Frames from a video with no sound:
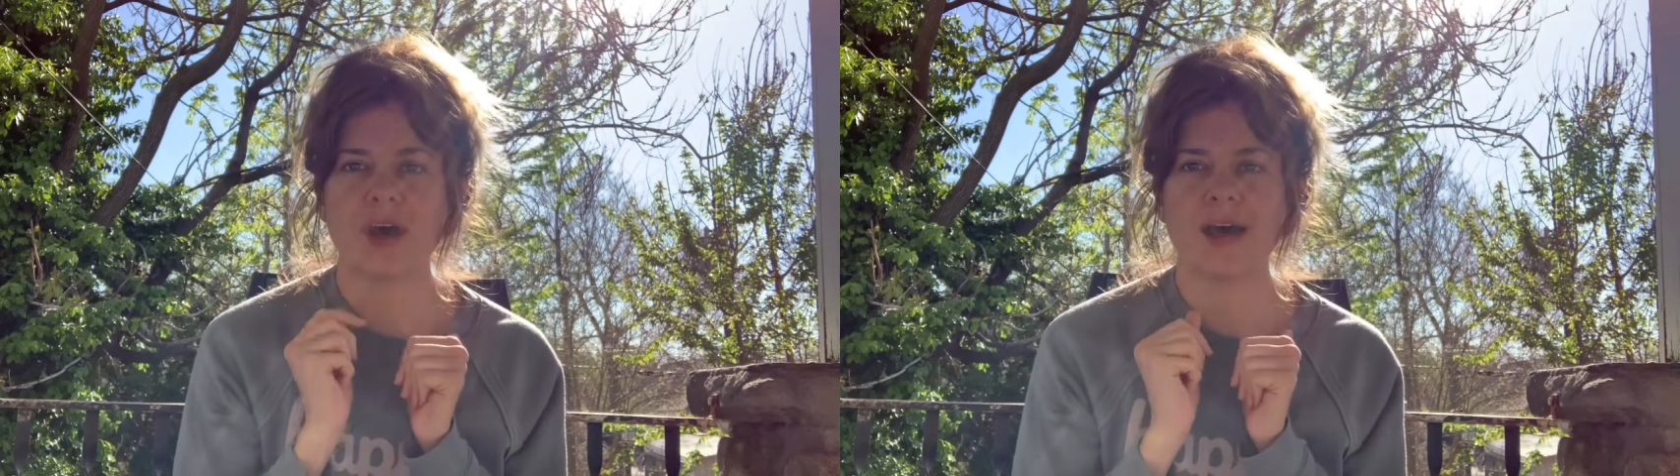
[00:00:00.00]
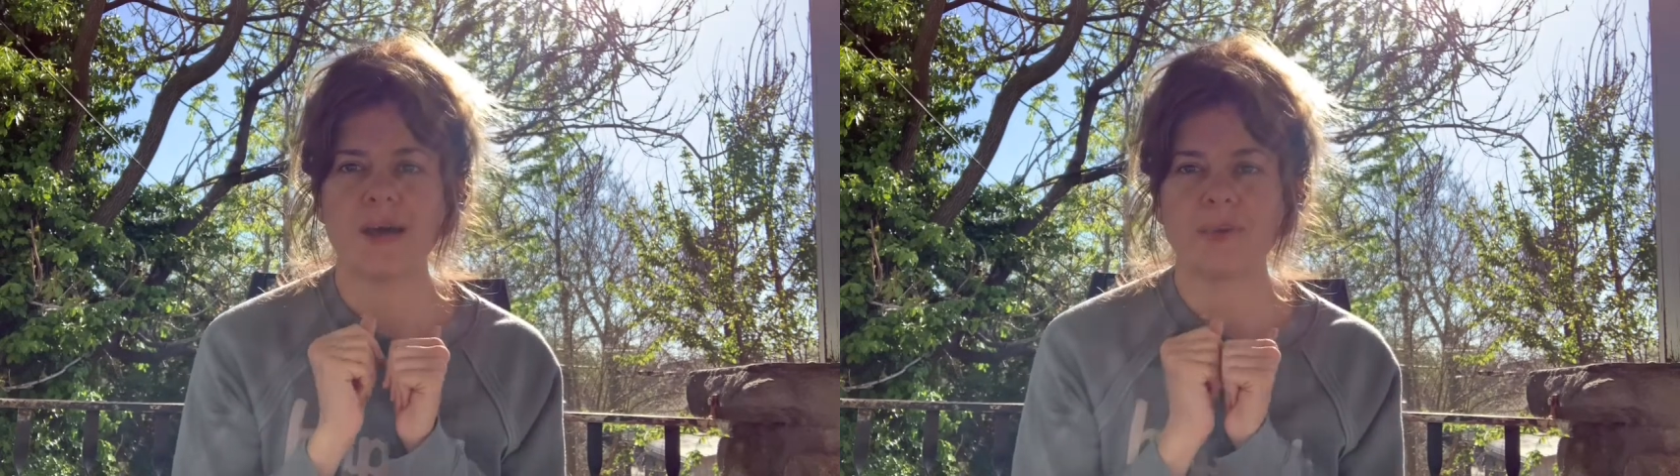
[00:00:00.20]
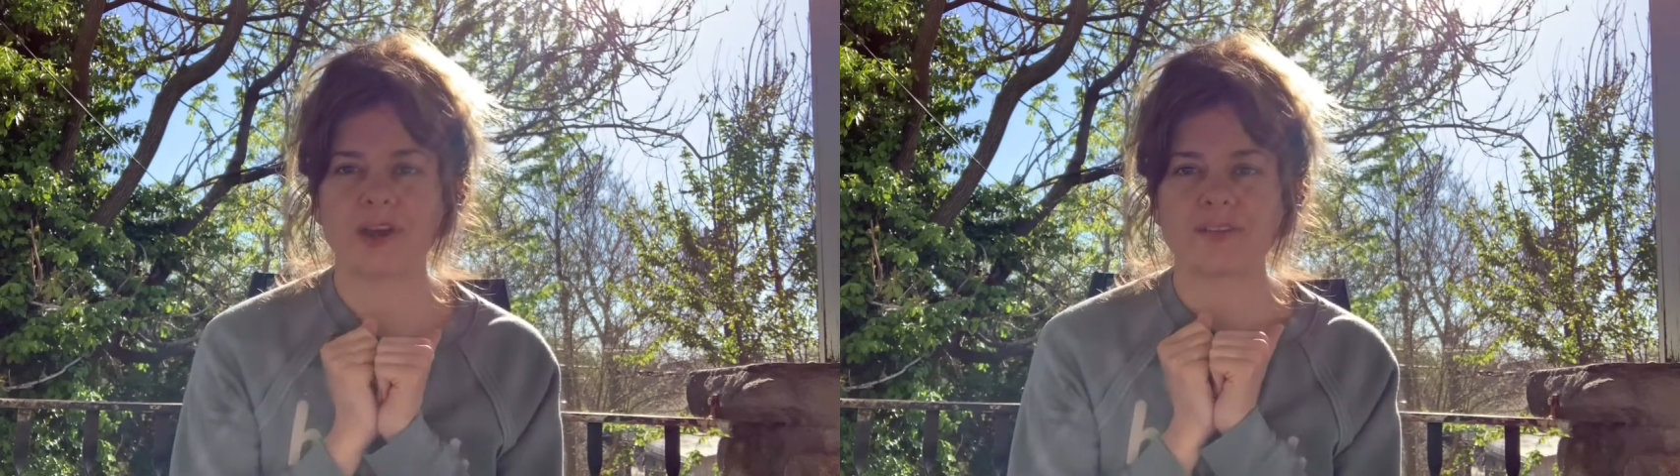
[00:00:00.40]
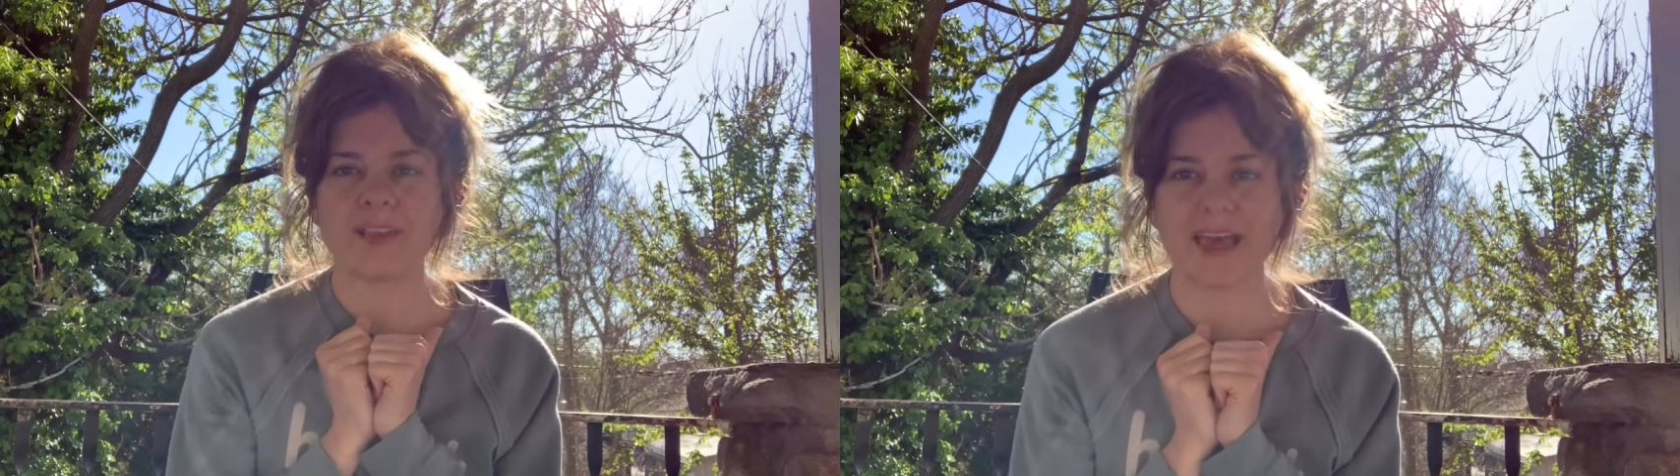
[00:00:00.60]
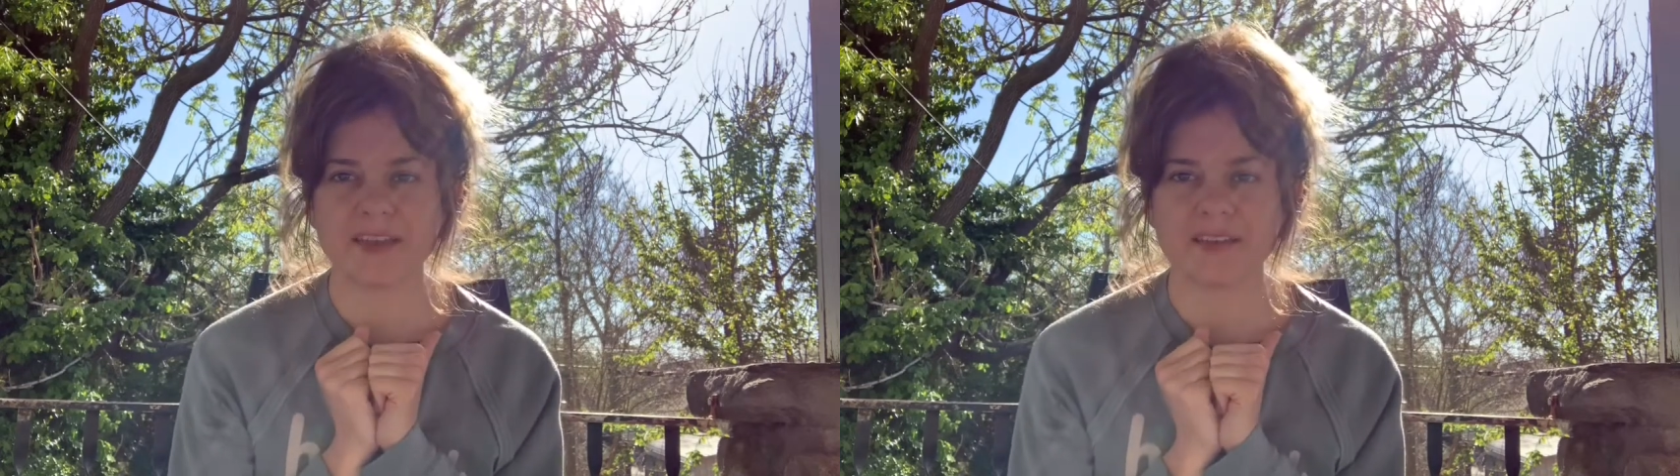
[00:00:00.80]
um, are
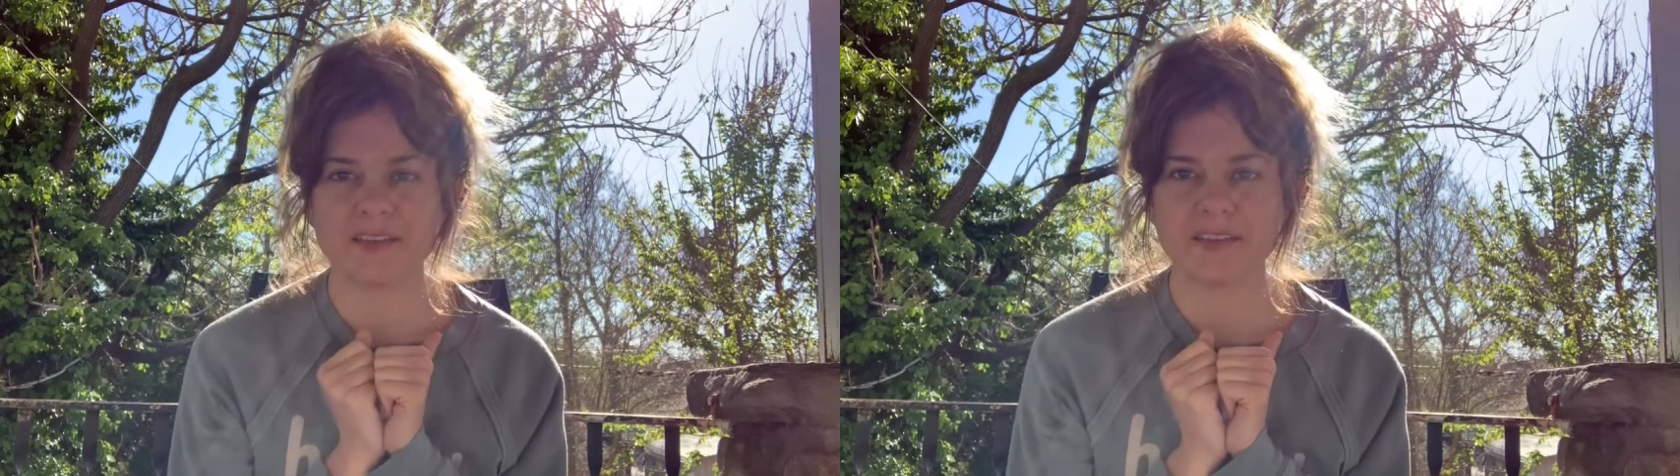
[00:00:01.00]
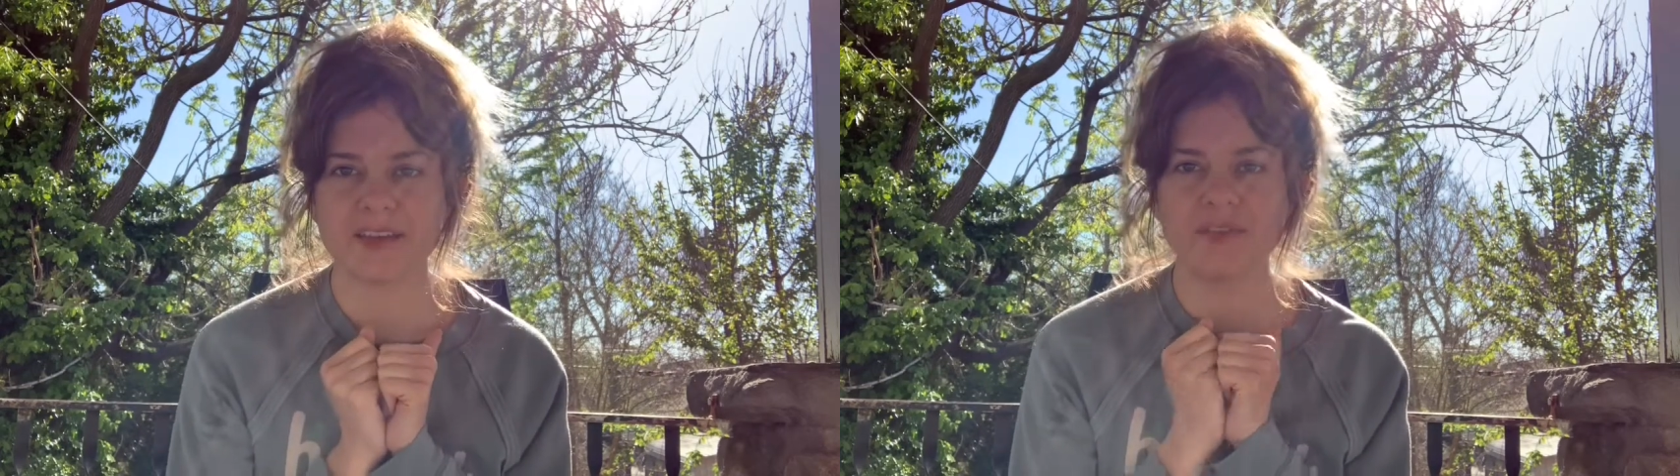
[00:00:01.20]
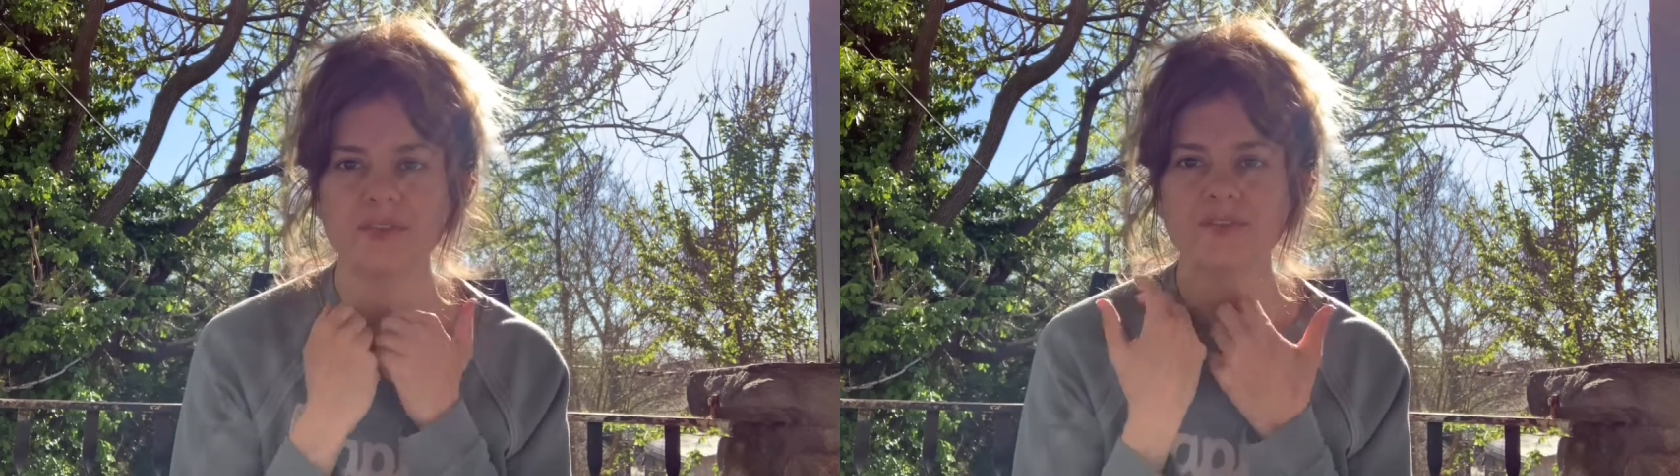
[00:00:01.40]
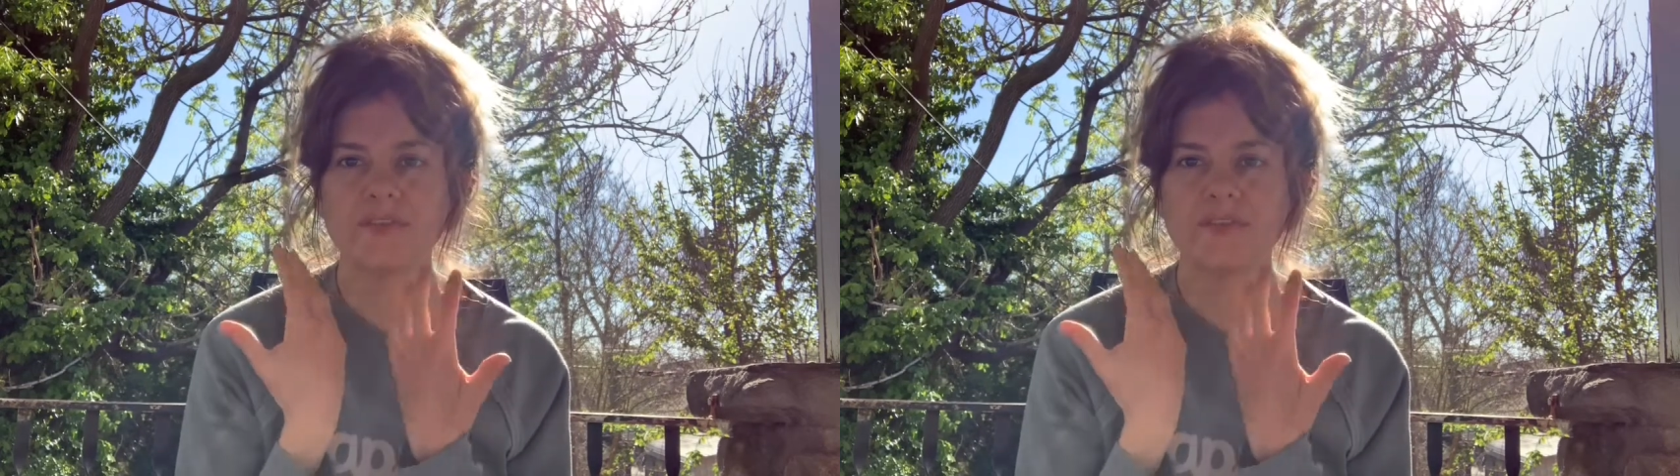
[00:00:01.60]
lightened and you can